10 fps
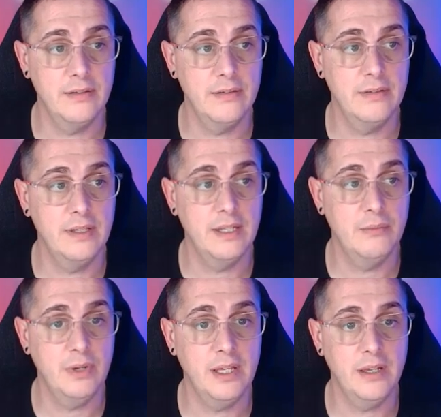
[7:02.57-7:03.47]

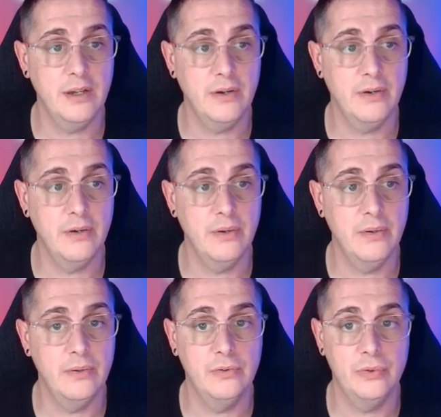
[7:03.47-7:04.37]
Then we can
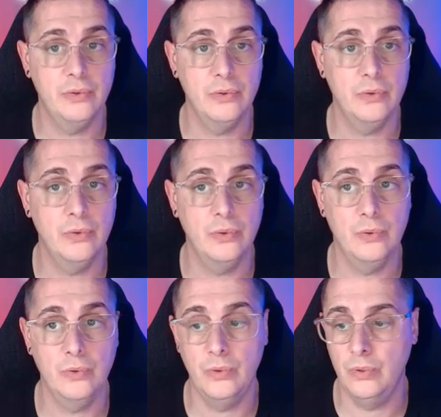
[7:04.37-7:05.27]
go
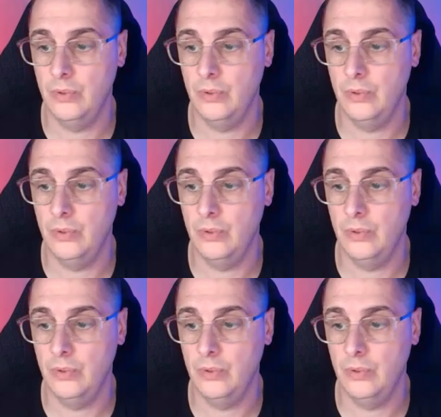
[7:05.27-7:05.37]
to,